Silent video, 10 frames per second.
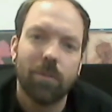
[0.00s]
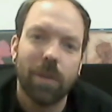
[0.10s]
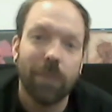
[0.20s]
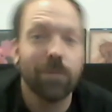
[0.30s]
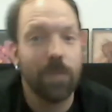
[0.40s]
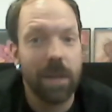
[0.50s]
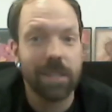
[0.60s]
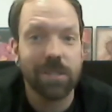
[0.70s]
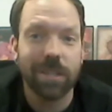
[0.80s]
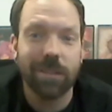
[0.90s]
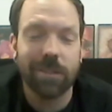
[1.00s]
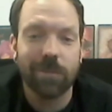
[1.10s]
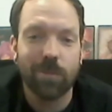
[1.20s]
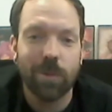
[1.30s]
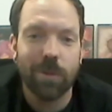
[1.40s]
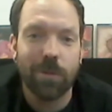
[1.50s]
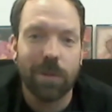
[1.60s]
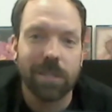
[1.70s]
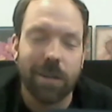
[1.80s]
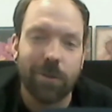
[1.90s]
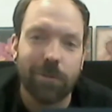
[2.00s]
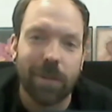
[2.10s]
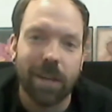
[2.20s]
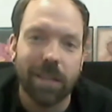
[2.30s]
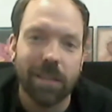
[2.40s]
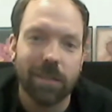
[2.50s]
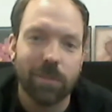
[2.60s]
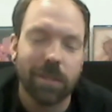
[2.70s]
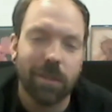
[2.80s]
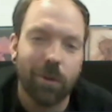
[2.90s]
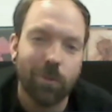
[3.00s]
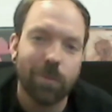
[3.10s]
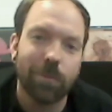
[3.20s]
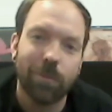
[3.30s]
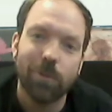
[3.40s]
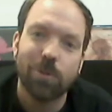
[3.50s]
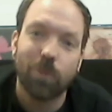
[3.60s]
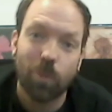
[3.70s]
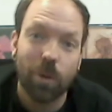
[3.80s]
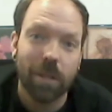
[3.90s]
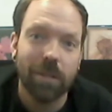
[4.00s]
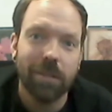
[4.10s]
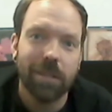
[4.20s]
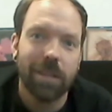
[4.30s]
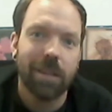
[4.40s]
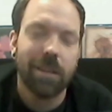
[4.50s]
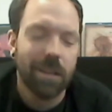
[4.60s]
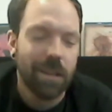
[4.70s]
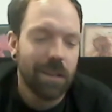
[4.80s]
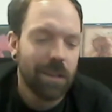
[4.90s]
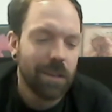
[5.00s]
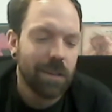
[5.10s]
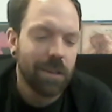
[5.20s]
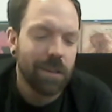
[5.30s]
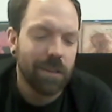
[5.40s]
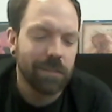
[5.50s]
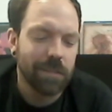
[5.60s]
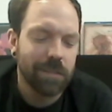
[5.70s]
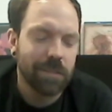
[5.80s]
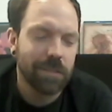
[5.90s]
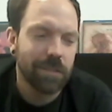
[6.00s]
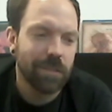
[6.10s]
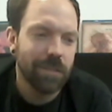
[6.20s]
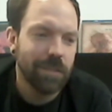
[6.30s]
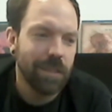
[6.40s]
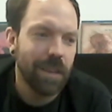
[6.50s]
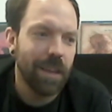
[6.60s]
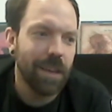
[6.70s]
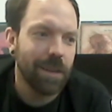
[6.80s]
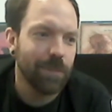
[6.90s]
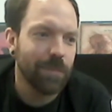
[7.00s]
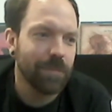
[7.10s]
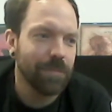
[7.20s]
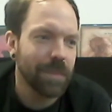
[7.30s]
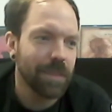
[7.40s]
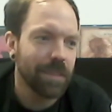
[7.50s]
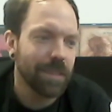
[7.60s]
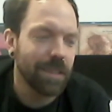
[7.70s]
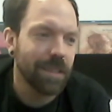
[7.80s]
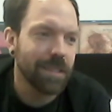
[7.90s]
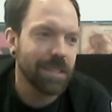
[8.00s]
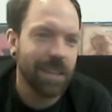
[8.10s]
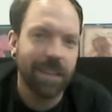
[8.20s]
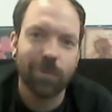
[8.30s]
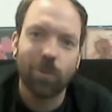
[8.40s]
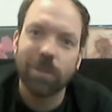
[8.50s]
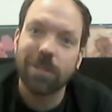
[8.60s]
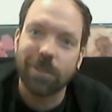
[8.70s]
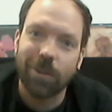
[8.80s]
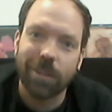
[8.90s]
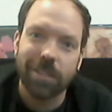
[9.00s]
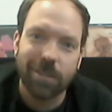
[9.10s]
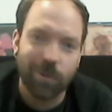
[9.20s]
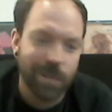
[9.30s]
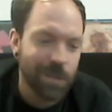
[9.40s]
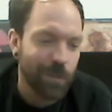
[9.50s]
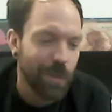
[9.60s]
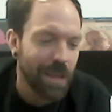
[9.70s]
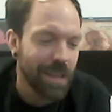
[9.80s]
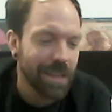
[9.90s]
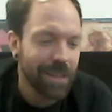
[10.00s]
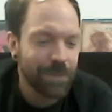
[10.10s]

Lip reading: We haven't managed that with A Tower of I yet, but I hope in future we will. And yeah, I'm excited what song it's going to be.